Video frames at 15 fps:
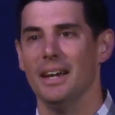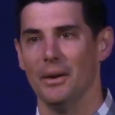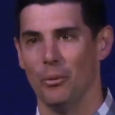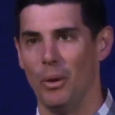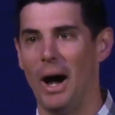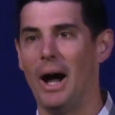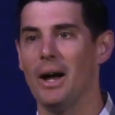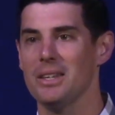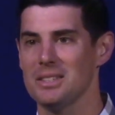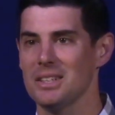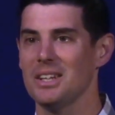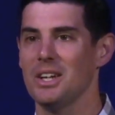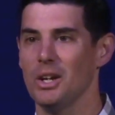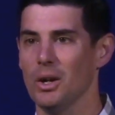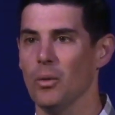Why is it
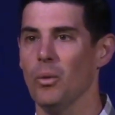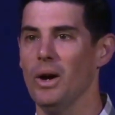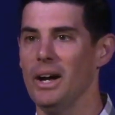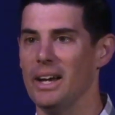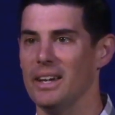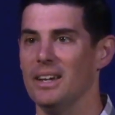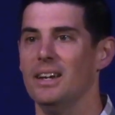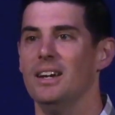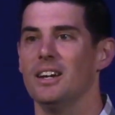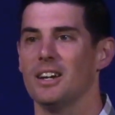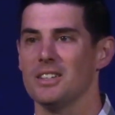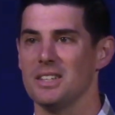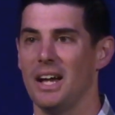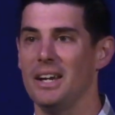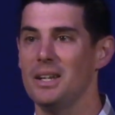a year away?
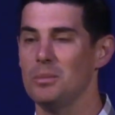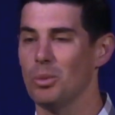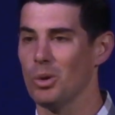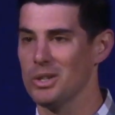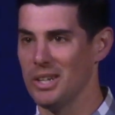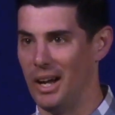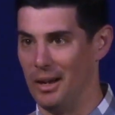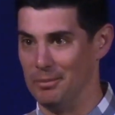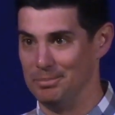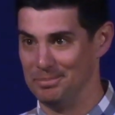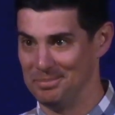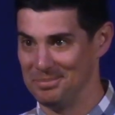Because I need more time.